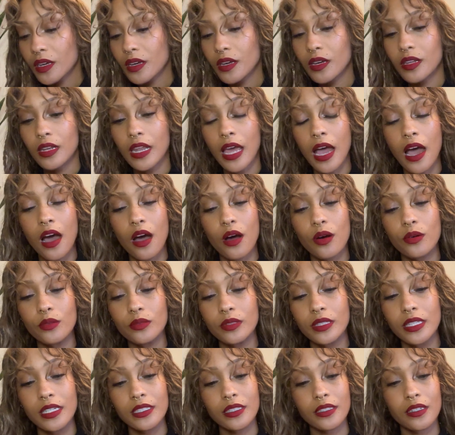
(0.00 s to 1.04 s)
Now,
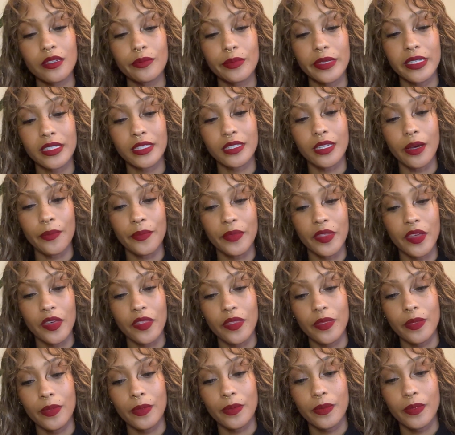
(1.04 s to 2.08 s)
this could be
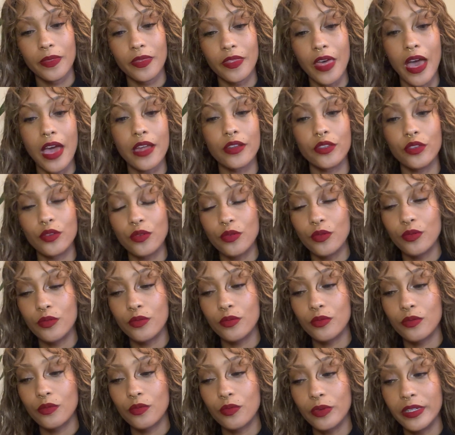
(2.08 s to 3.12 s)
something that you
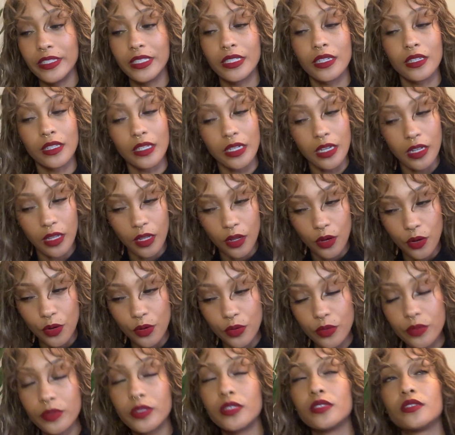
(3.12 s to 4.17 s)
recently
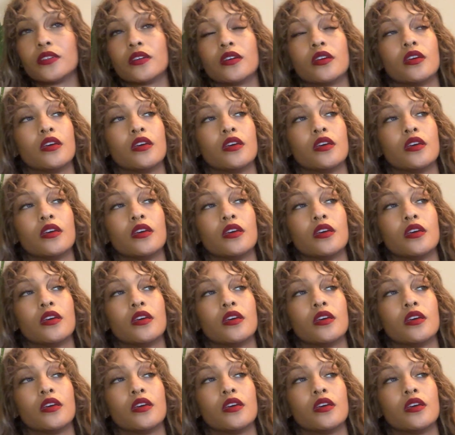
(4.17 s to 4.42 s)
closed.